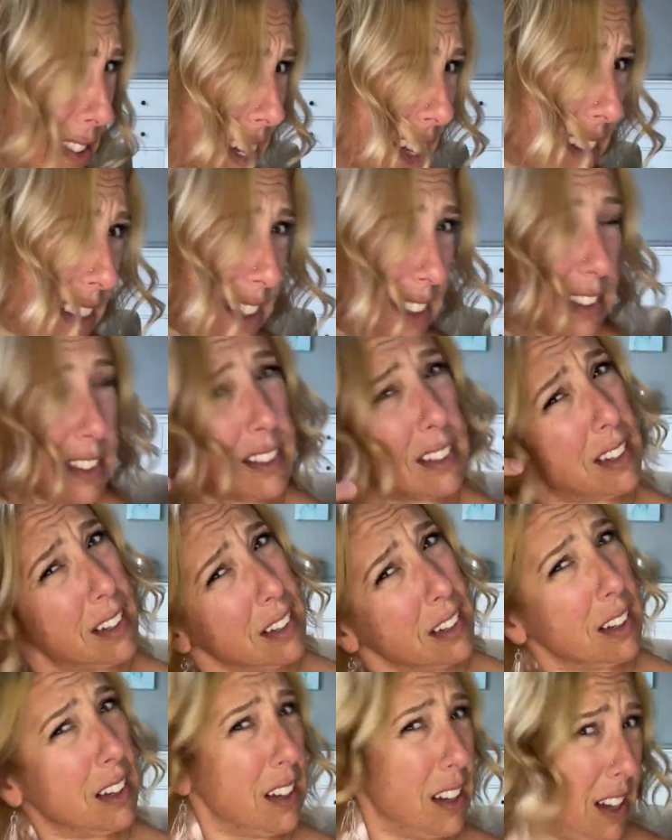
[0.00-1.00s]
like this.
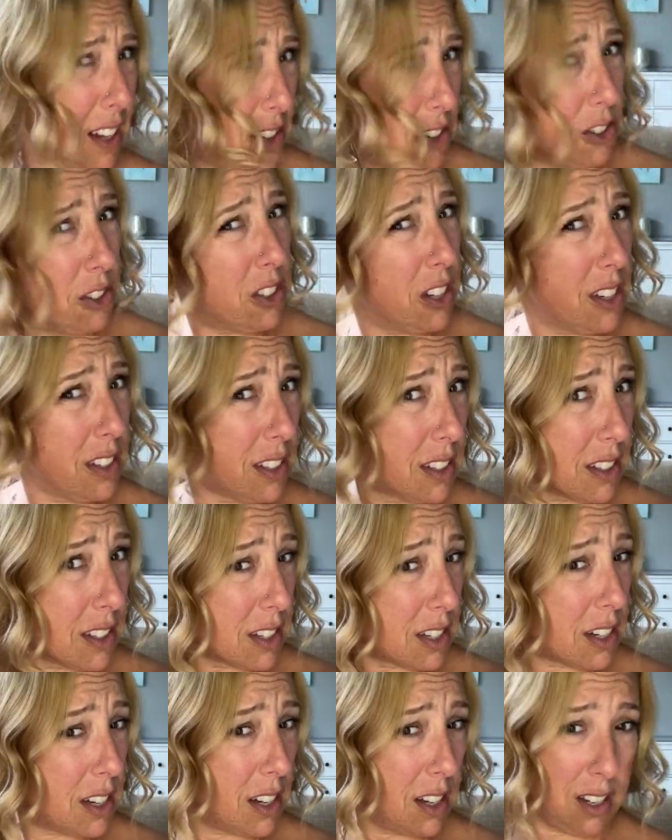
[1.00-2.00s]
And you're just